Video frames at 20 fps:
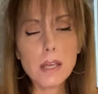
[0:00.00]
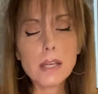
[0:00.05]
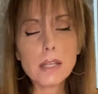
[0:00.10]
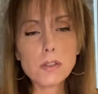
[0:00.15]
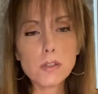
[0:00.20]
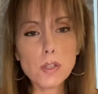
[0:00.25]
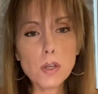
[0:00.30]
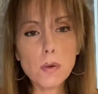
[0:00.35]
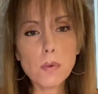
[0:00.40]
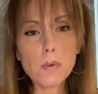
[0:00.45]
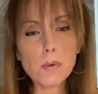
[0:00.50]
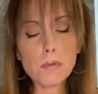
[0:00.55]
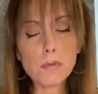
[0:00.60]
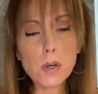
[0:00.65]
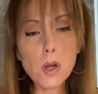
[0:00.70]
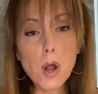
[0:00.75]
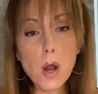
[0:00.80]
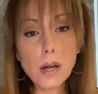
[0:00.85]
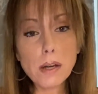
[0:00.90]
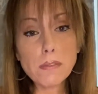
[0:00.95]
So
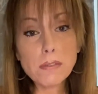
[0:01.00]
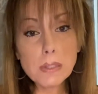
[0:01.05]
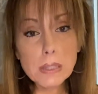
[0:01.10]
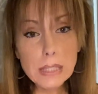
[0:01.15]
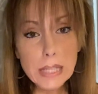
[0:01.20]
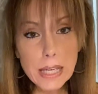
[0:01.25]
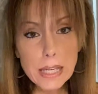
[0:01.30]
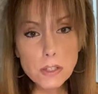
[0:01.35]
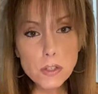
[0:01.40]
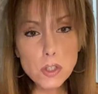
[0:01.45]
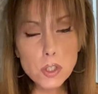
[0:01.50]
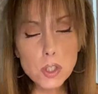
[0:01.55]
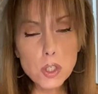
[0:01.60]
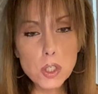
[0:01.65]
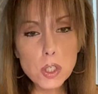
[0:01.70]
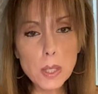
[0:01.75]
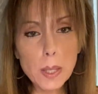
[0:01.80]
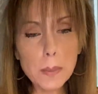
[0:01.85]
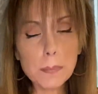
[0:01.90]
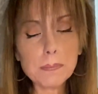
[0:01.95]
regarding
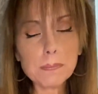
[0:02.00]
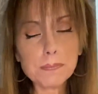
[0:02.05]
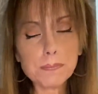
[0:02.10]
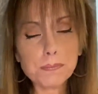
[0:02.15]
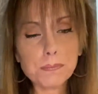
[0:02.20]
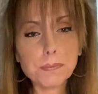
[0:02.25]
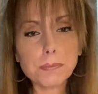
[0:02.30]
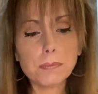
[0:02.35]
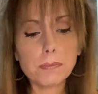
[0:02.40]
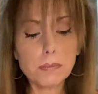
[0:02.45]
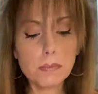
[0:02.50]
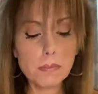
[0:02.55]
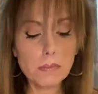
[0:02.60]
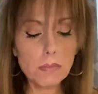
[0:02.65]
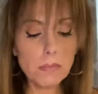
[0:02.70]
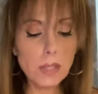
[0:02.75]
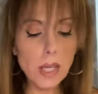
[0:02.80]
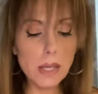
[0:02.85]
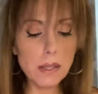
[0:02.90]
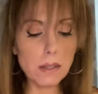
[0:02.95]
relationship,
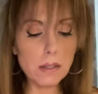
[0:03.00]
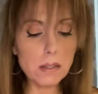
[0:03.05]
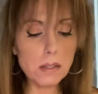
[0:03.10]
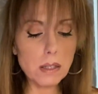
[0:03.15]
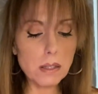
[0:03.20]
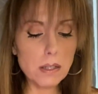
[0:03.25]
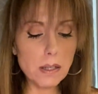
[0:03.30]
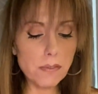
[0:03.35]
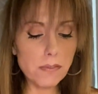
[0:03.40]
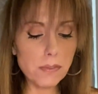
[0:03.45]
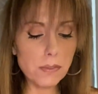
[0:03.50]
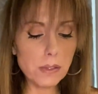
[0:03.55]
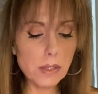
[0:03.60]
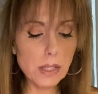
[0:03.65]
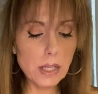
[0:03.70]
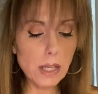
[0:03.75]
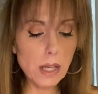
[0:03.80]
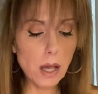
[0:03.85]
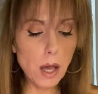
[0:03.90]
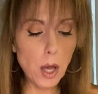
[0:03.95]
This could
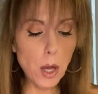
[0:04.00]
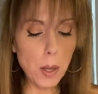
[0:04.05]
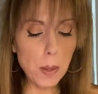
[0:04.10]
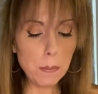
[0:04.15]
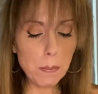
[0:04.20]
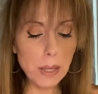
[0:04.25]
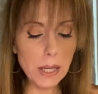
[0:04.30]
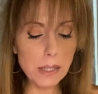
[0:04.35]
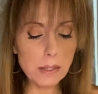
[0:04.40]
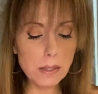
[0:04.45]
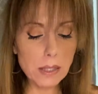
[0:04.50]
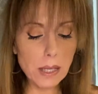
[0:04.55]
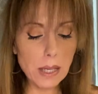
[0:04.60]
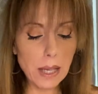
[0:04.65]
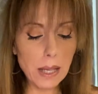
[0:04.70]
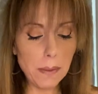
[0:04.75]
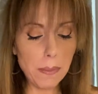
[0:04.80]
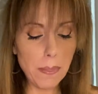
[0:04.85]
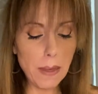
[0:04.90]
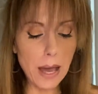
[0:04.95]
definitely
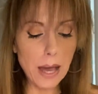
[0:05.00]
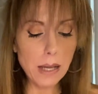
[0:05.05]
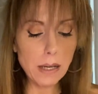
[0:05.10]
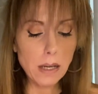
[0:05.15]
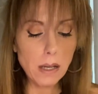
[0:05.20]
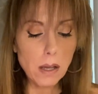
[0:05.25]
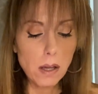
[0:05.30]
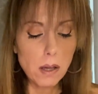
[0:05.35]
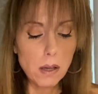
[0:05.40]
indicate that.